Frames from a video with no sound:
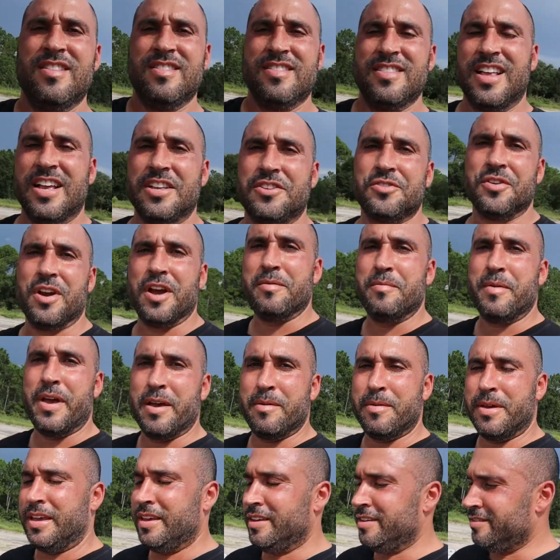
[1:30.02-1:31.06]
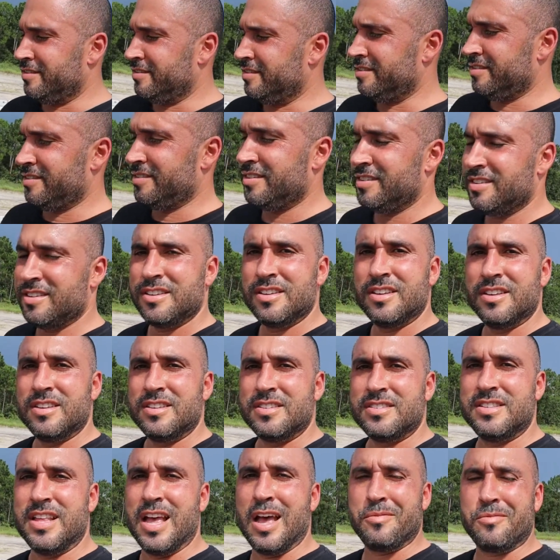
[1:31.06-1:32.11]
That's right, baby.
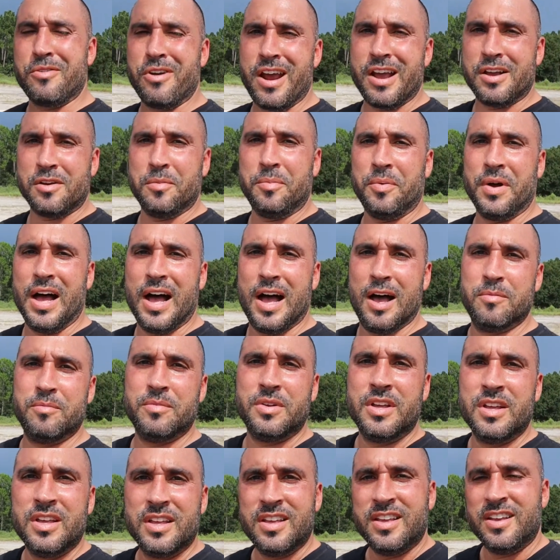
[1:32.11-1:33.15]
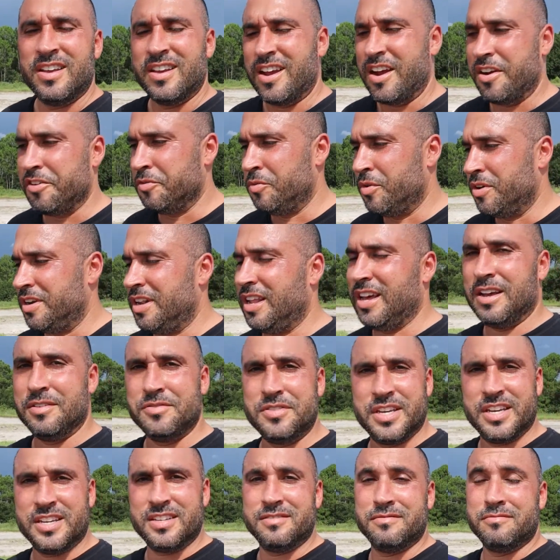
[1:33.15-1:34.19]
Snap, crackle, pop. Everyone
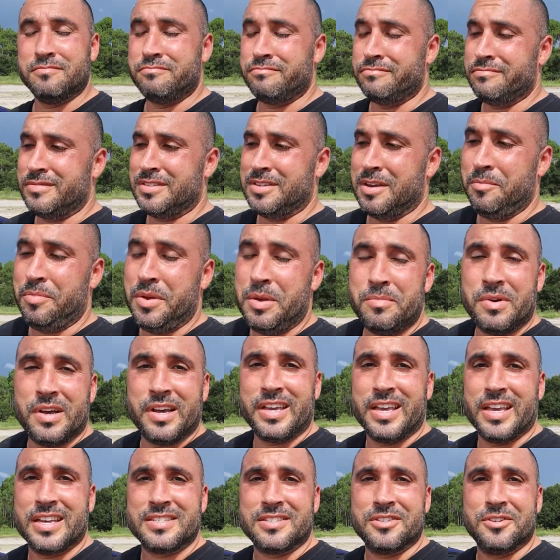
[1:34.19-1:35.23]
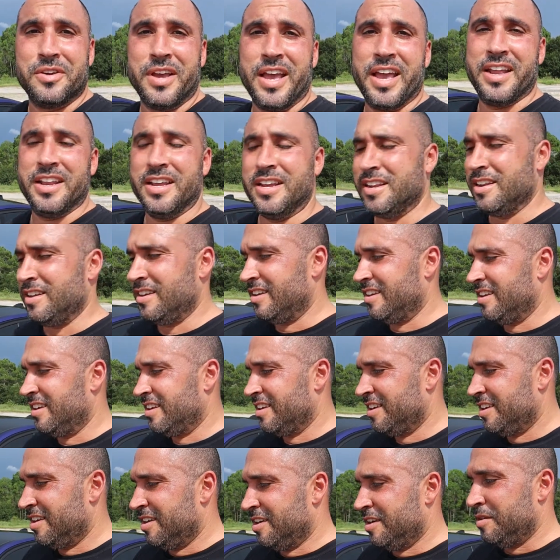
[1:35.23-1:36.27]
loves it. Some people, I guess, who hate it.
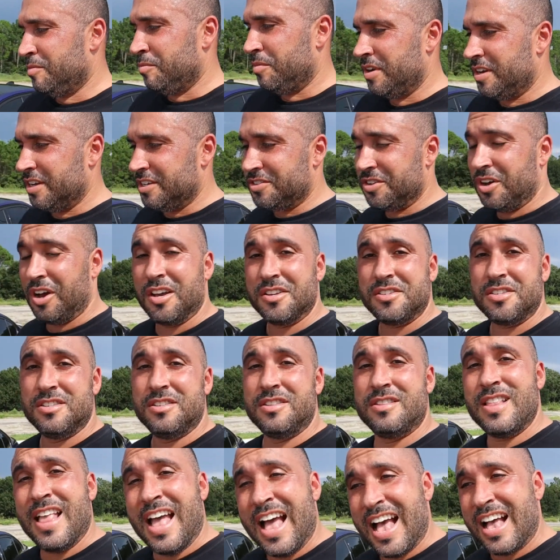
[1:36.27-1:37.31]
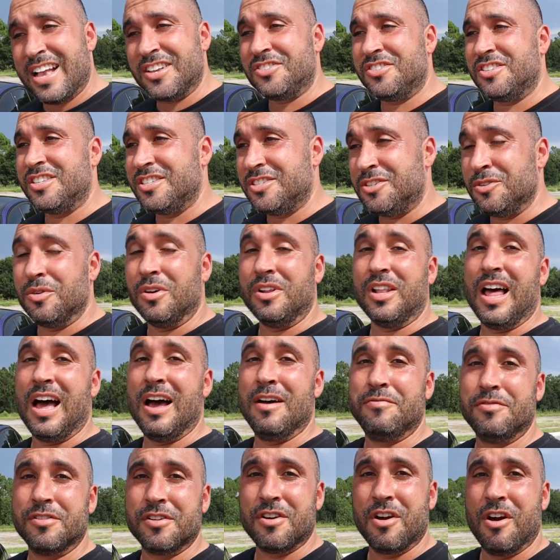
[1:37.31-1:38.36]
But exhausts actually do a
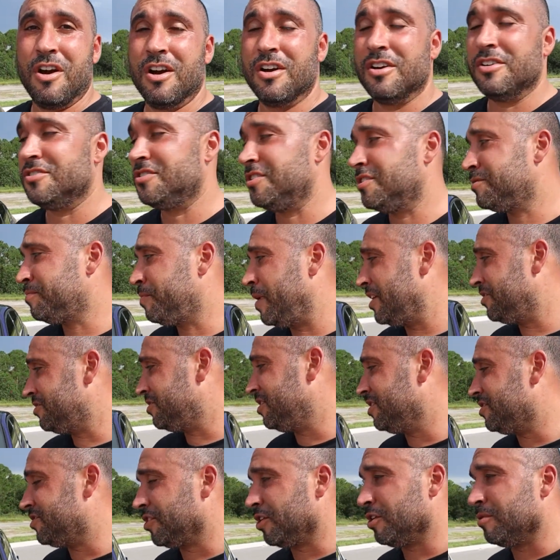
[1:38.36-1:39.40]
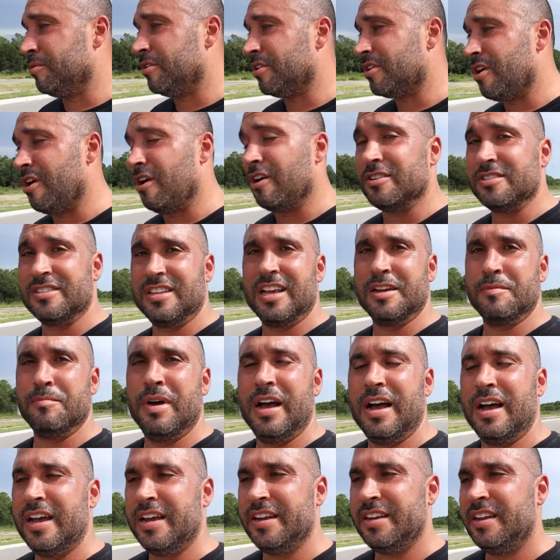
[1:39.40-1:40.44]
lot for cars, especially turbo cars like
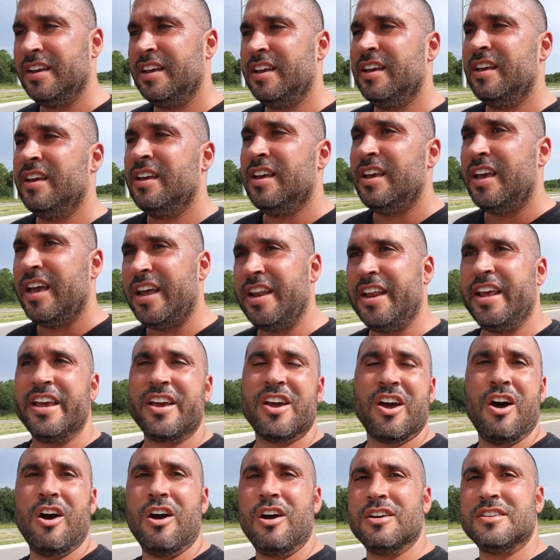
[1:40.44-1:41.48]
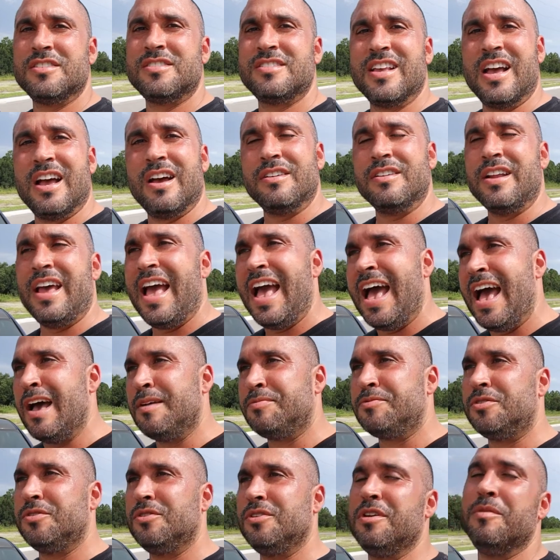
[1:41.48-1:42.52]
mine. NA cars sound
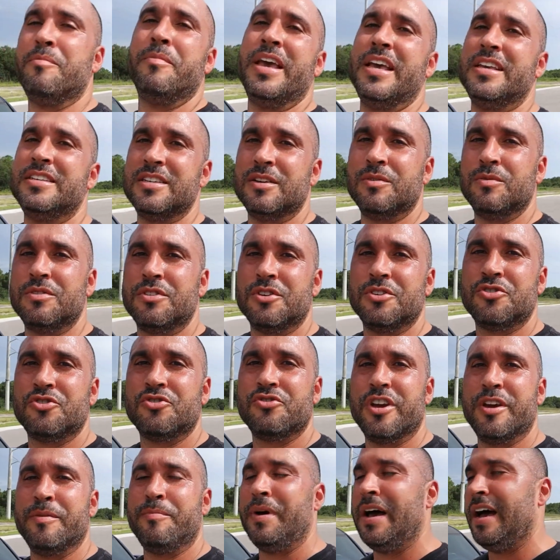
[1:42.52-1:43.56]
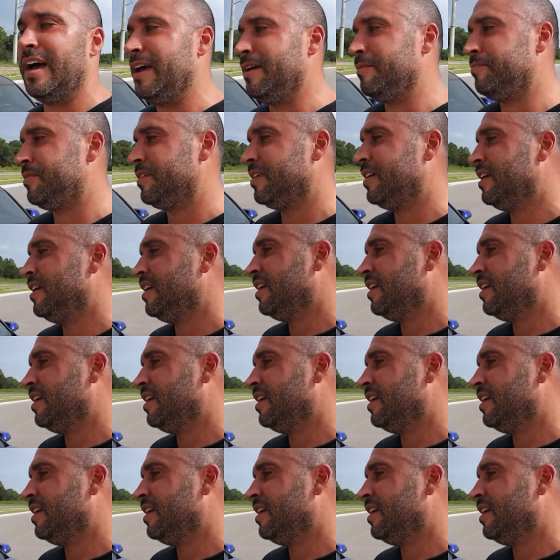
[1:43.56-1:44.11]
absolutely amazing when they're straight piped.